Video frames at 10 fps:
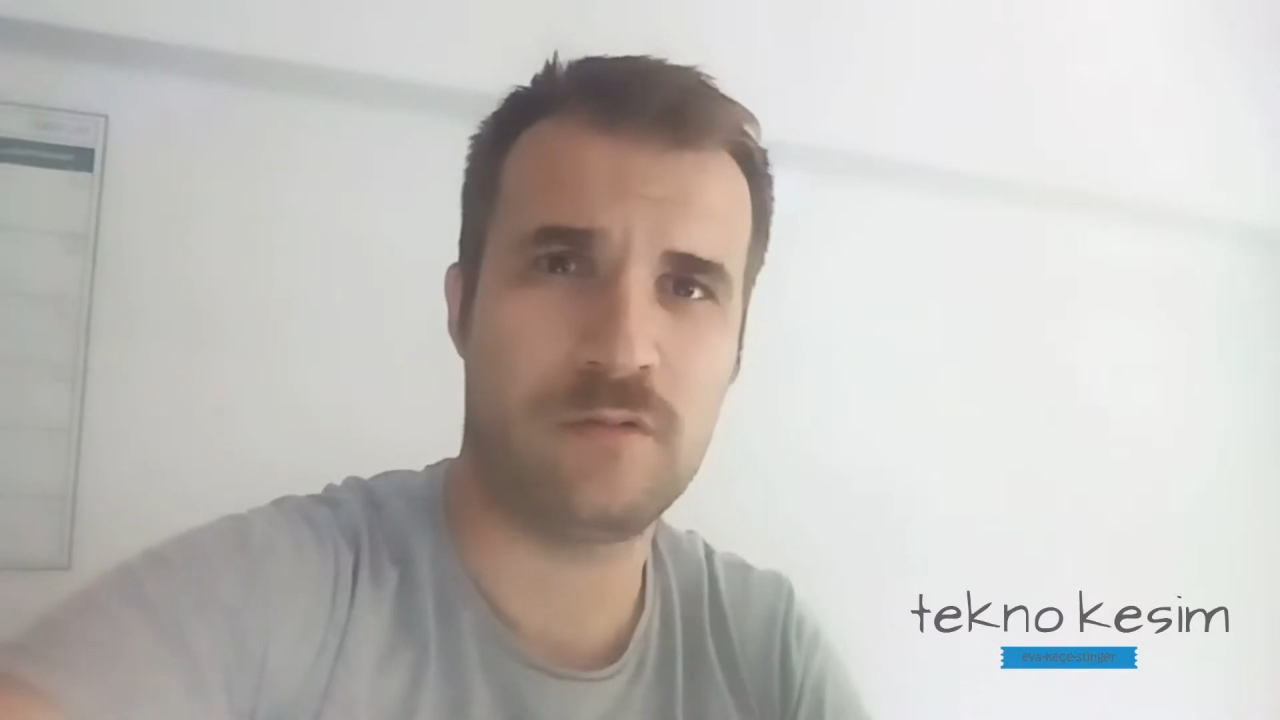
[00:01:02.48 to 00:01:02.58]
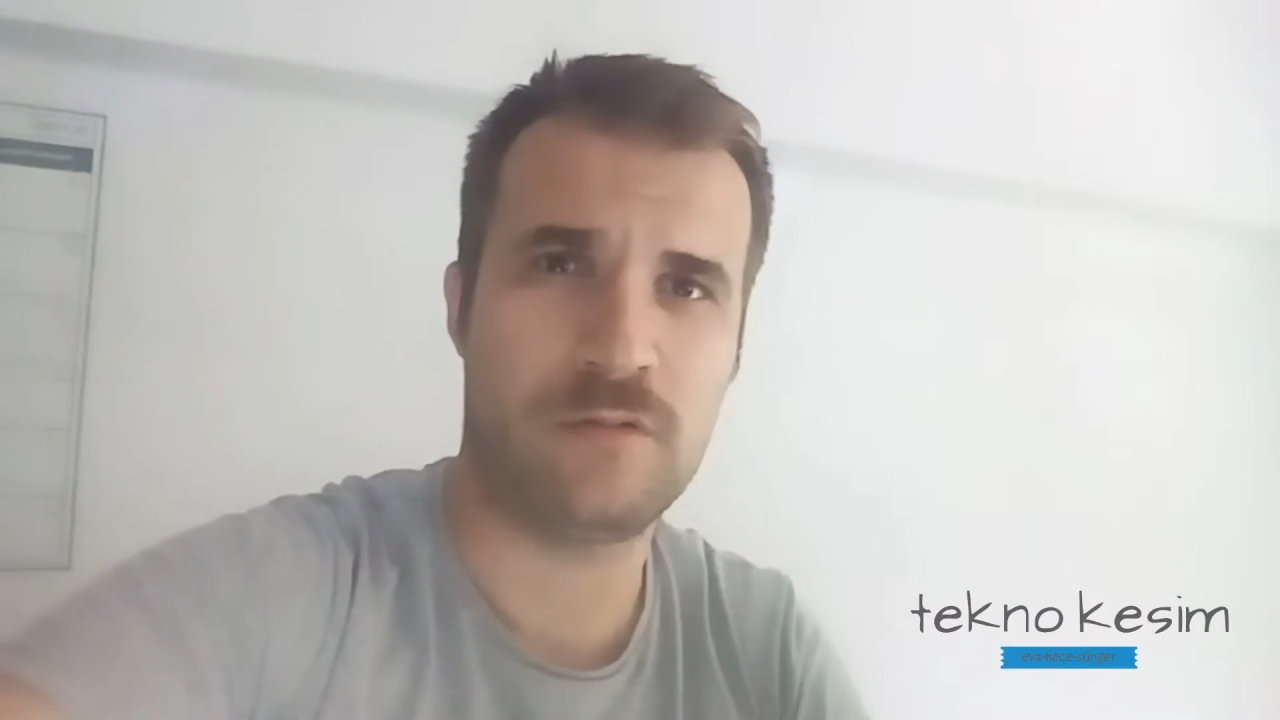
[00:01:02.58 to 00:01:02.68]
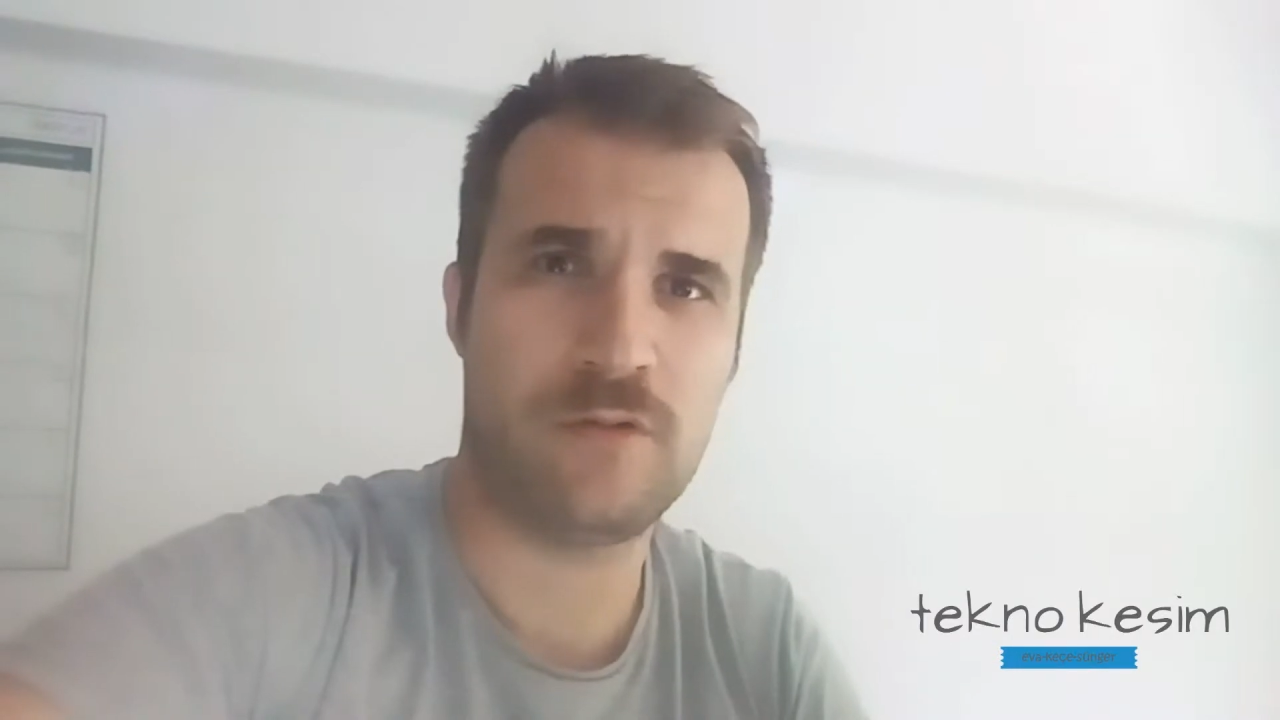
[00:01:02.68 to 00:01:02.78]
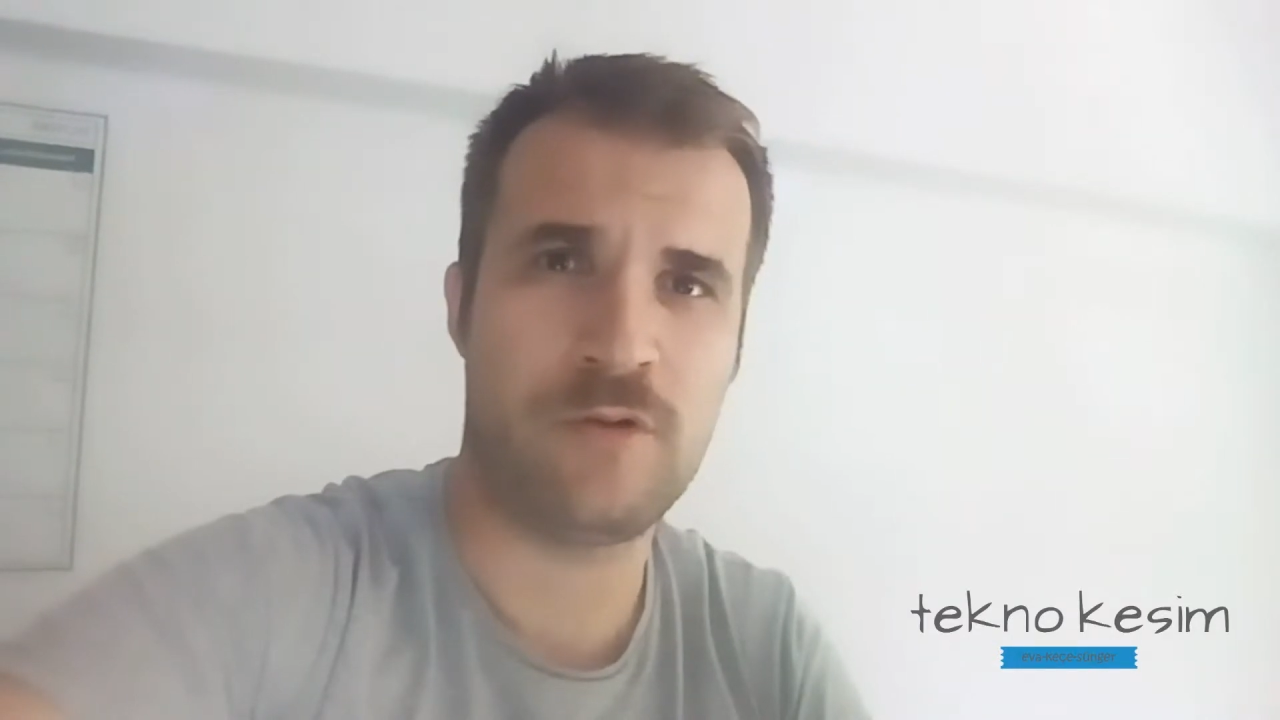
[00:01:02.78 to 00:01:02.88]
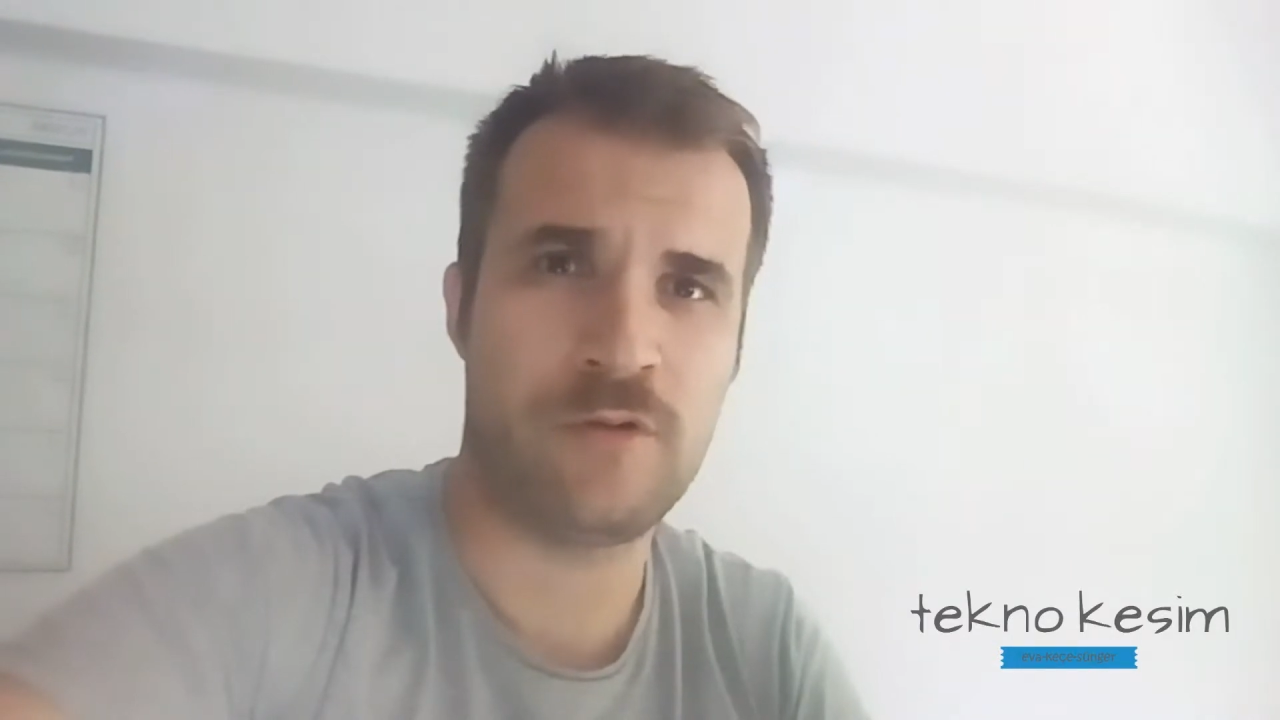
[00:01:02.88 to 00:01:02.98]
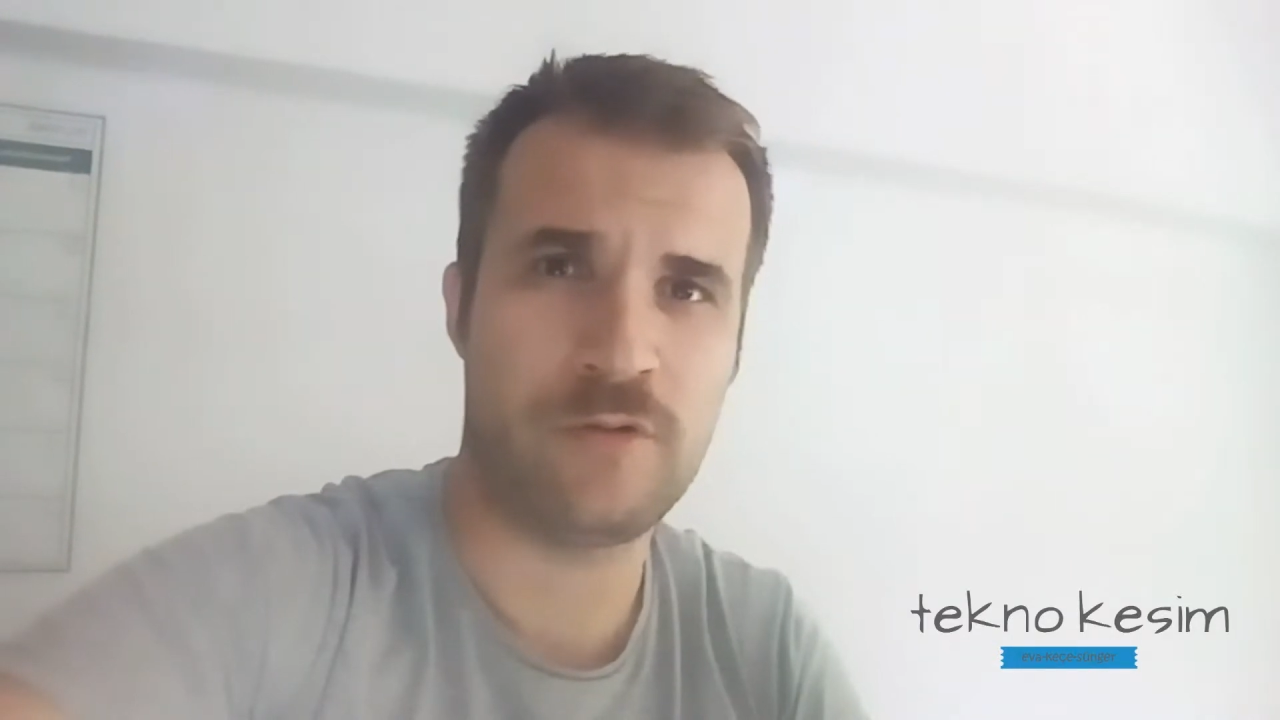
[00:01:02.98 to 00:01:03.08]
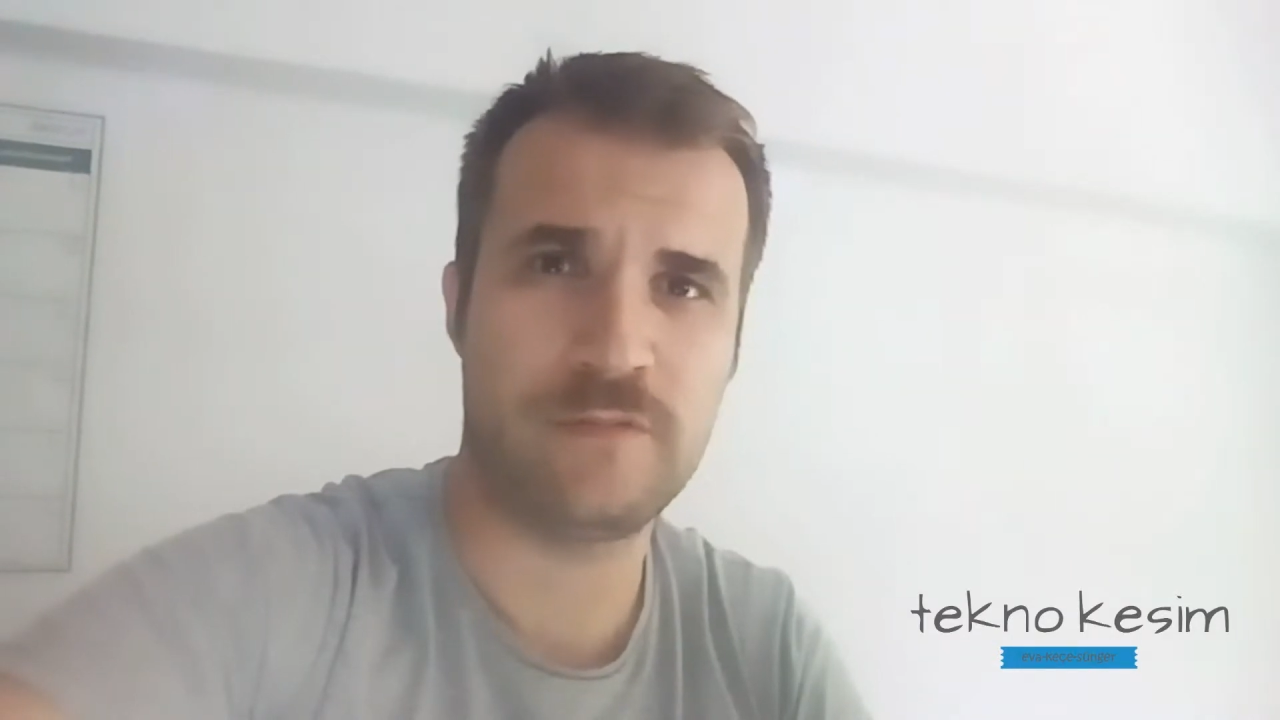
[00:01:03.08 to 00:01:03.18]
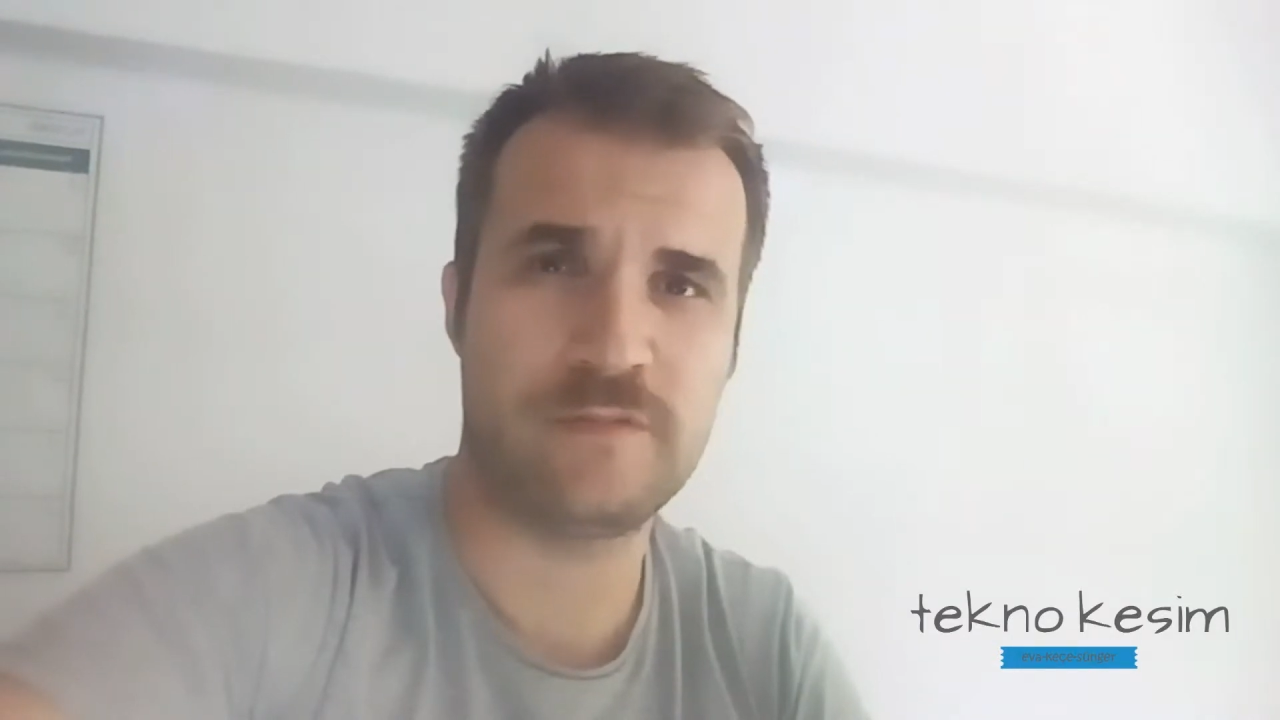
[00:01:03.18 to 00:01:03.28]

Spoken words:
or